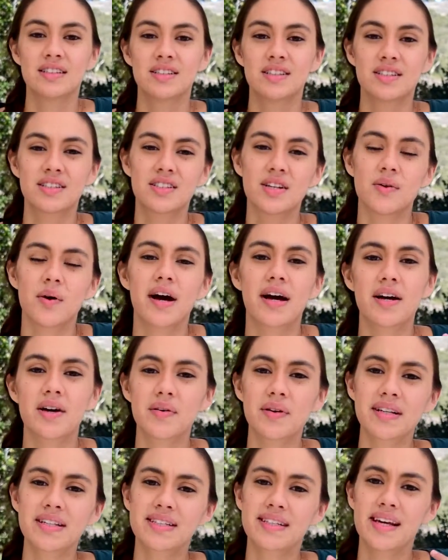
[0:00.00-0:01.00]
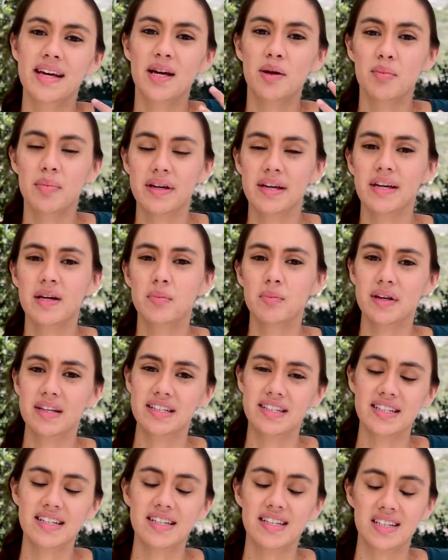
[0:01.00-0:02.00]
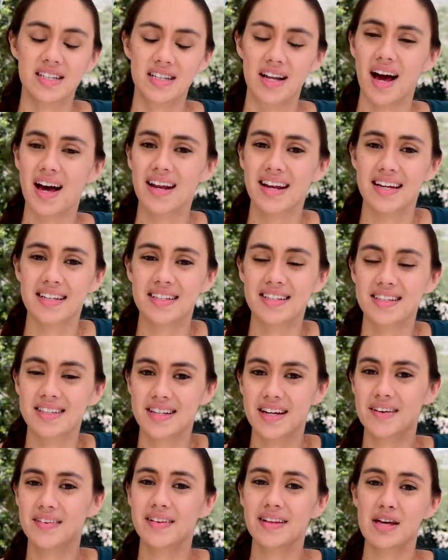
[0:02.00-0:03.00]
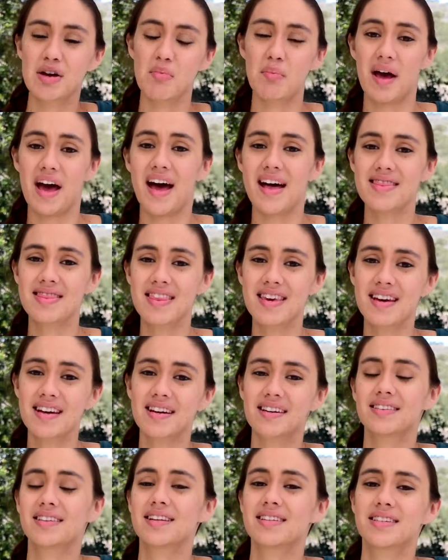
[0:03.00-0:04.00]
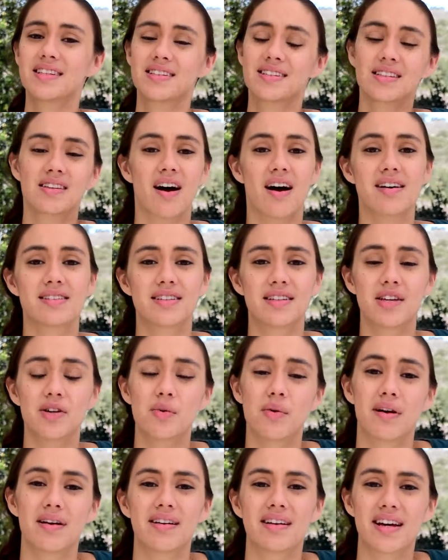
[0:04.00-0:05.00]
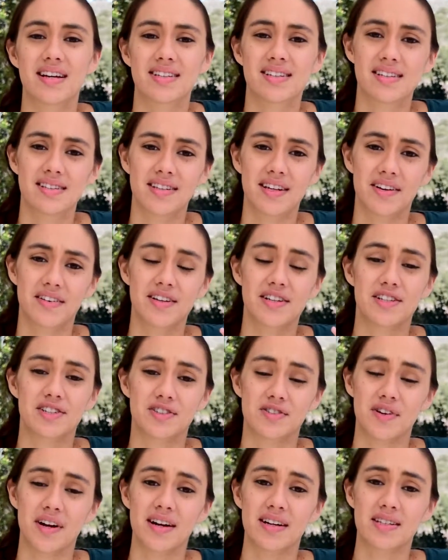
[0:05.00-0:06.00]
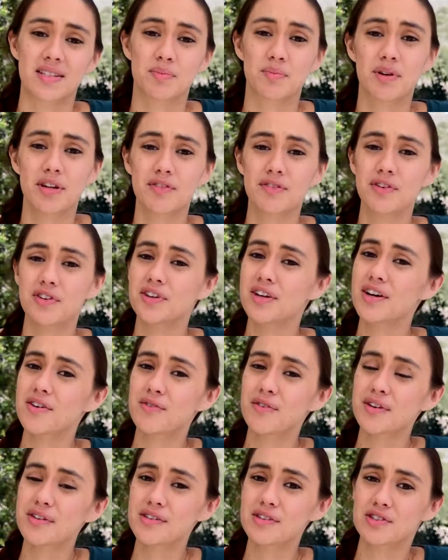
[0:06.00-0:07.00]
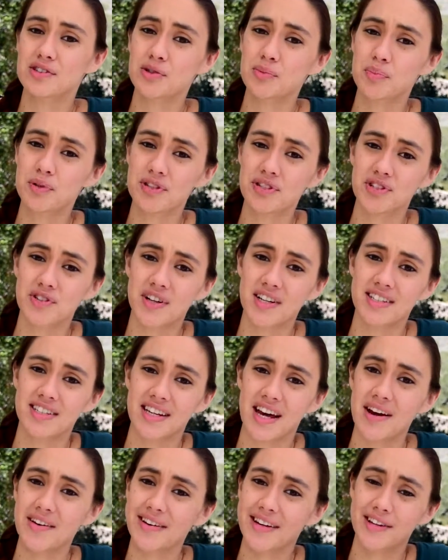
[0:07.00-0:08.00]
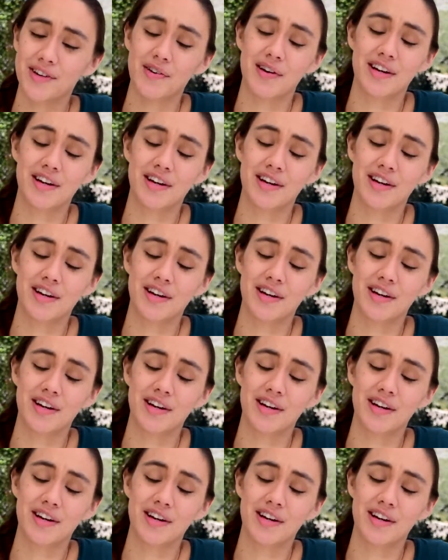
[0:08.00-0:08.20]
So I always say being busy is not necessarily a bad thing unless it's causing you unnecessary stress. But if you're not feeling super stressed out and you